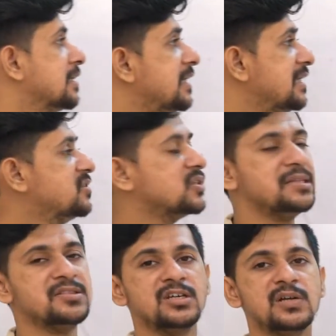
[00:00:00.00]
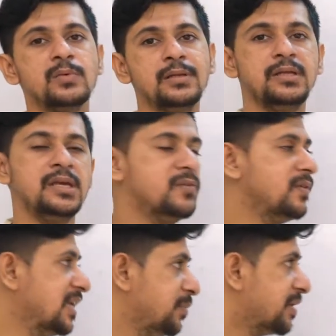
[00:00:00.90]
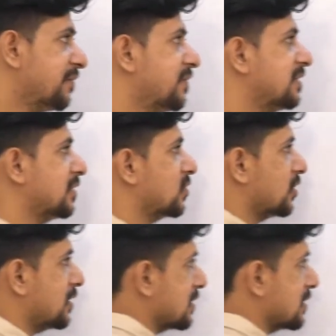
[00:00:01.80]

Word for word: each in thermal equilibrium with the third